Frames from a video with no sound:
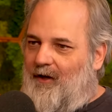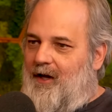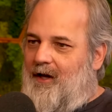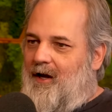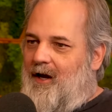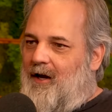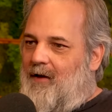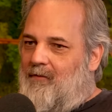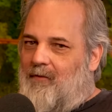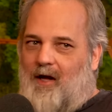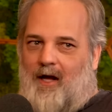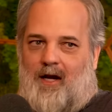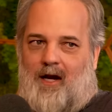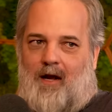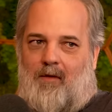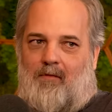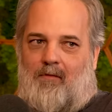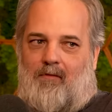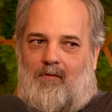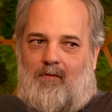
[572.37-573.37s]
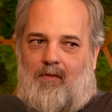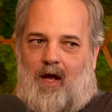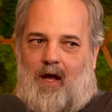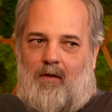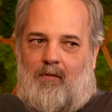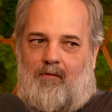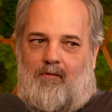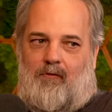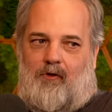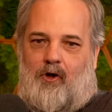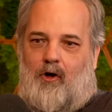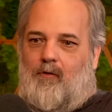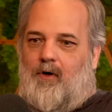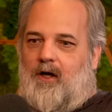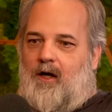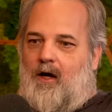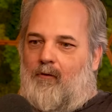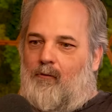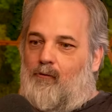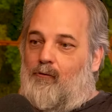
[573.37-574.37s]
and I'm
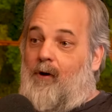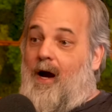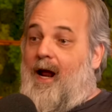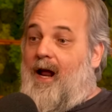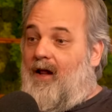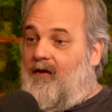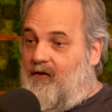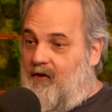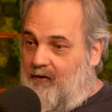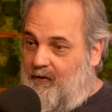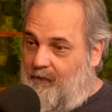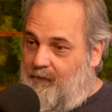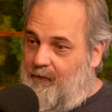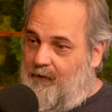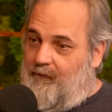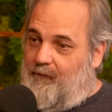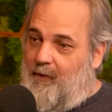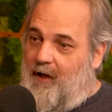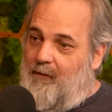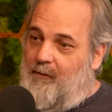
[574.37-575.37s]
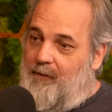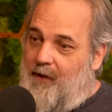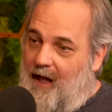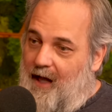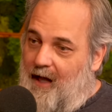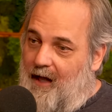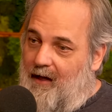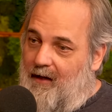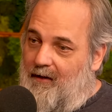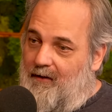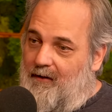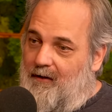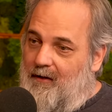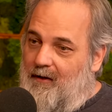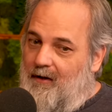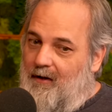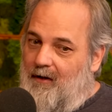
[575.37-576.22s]
going on rants at the foot of my bed,